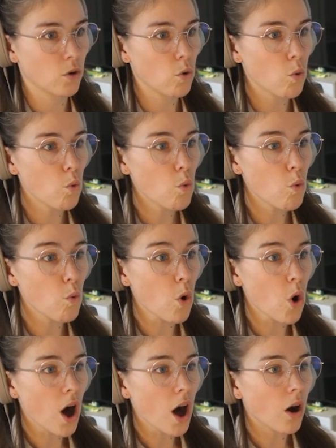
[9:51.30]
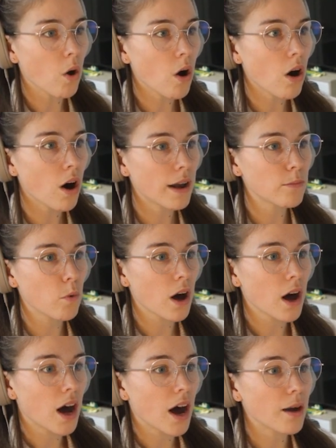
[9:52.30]
Ooh, oh,
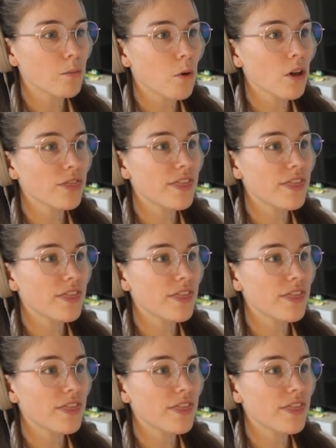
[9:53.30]
I want